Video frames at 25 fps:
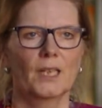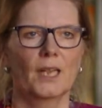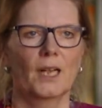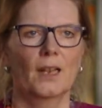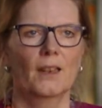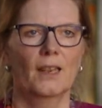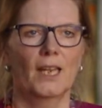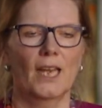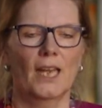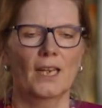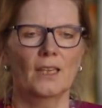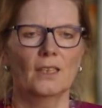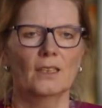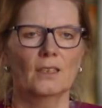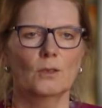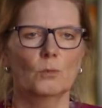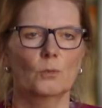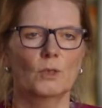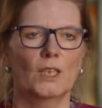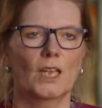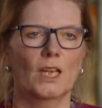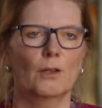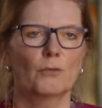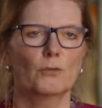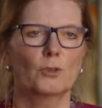Then
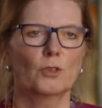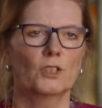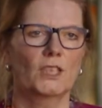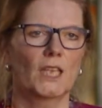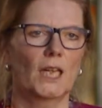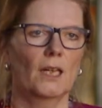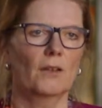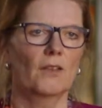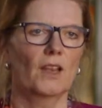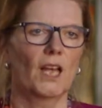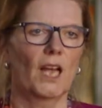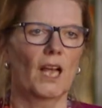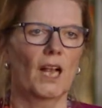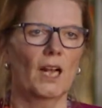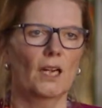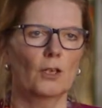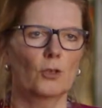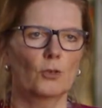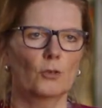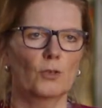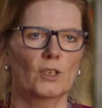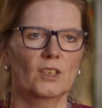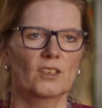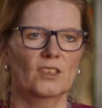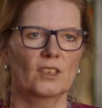we have to take the
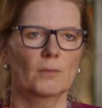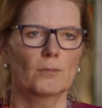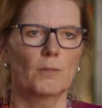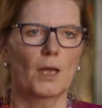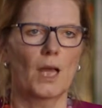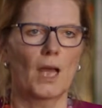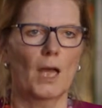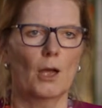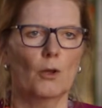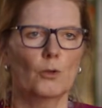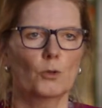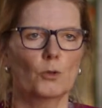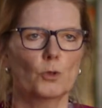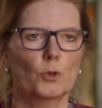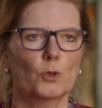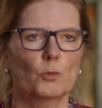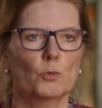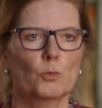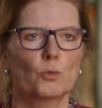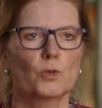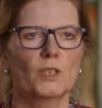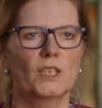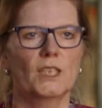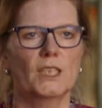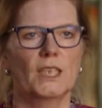algorithm how to
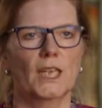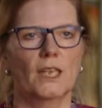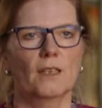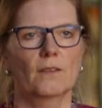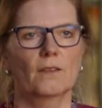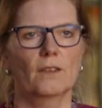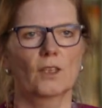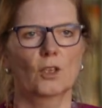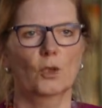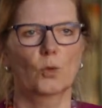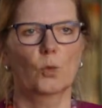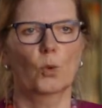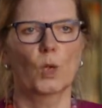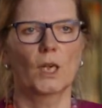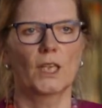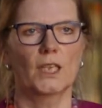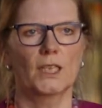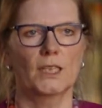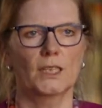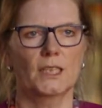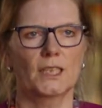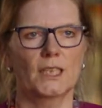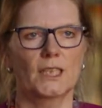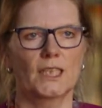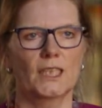predict the
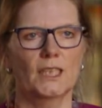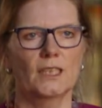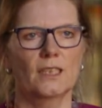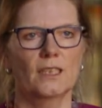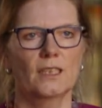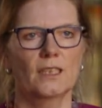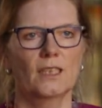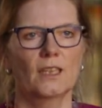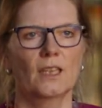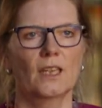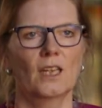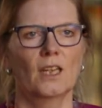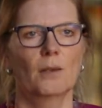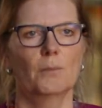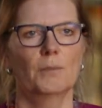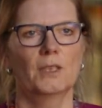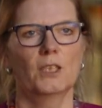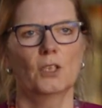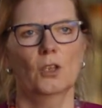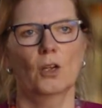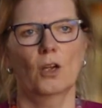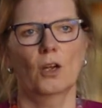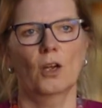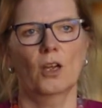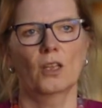quality
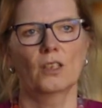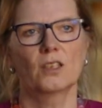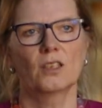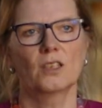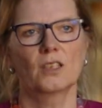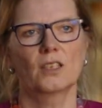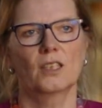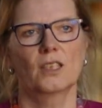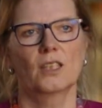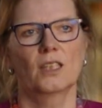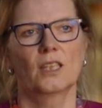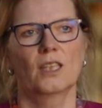because